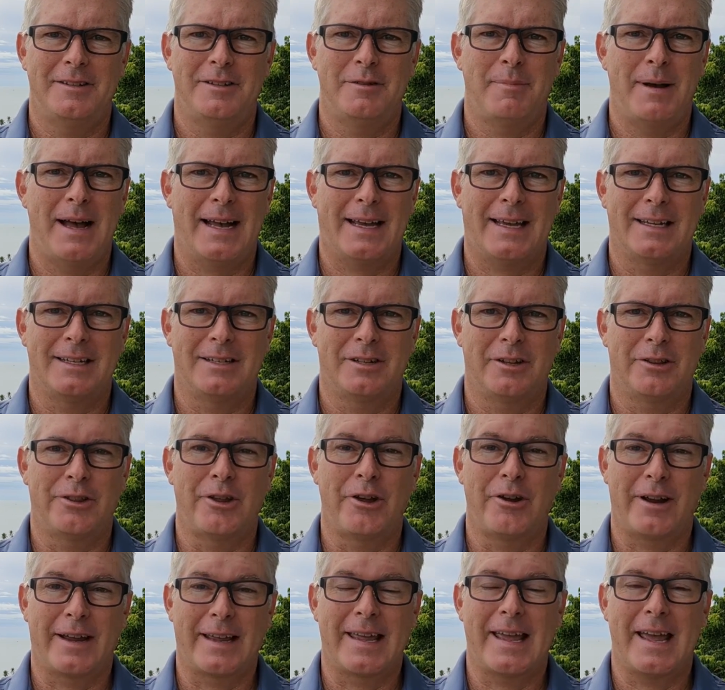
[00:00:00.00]
you're back into
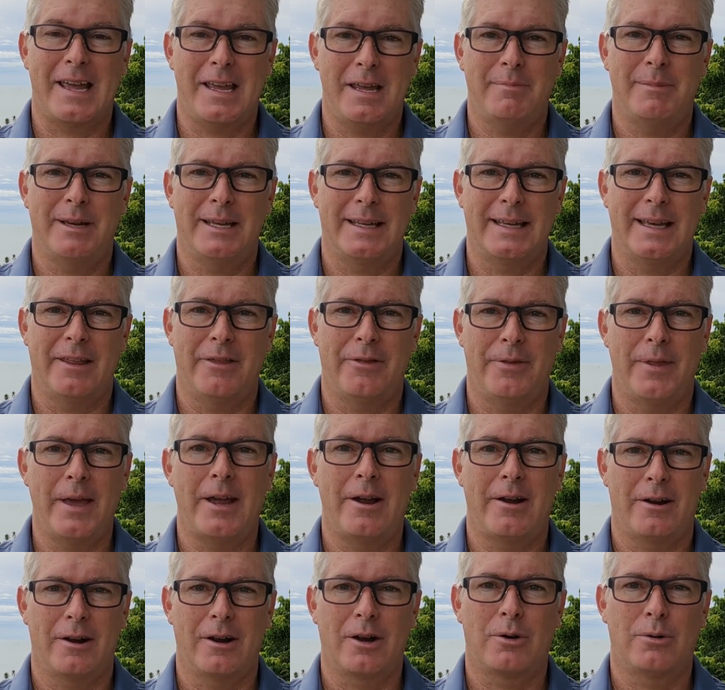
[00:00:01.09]
their game again,
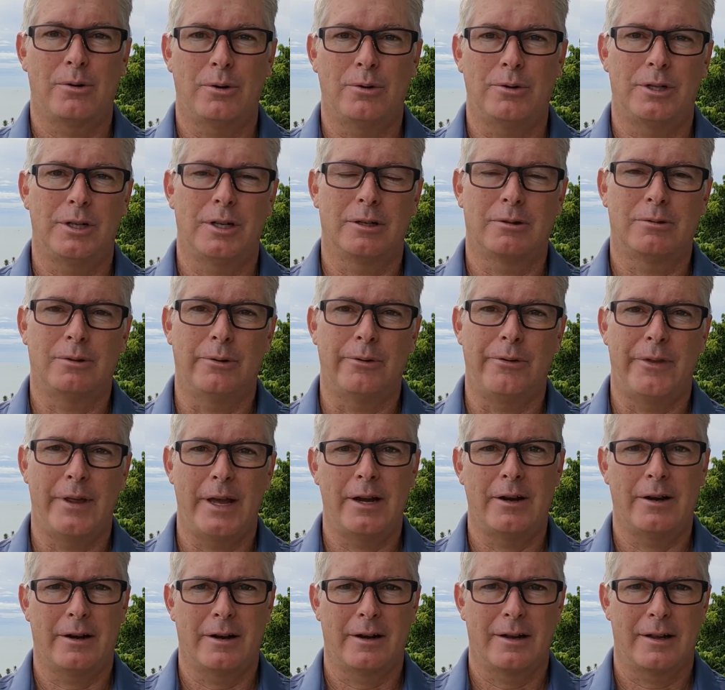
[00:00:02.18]
their quote unquote
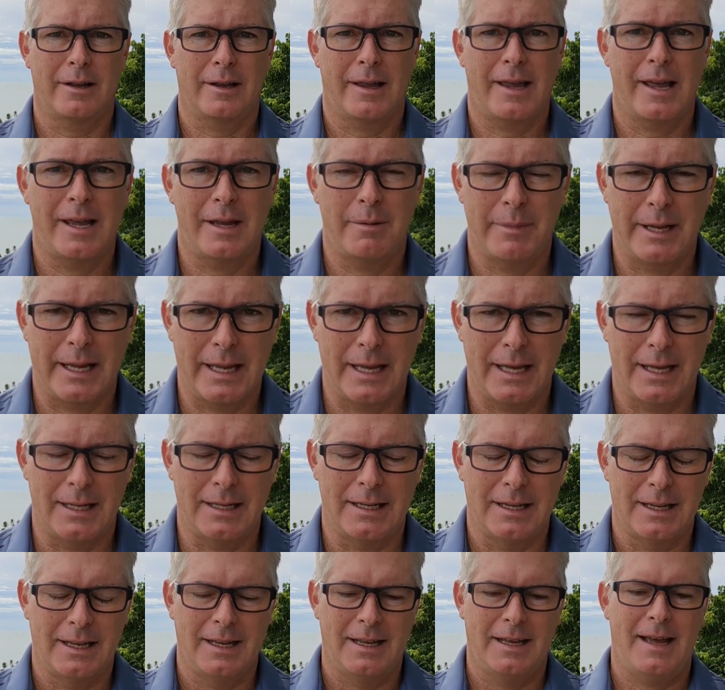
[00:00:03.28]
their game again,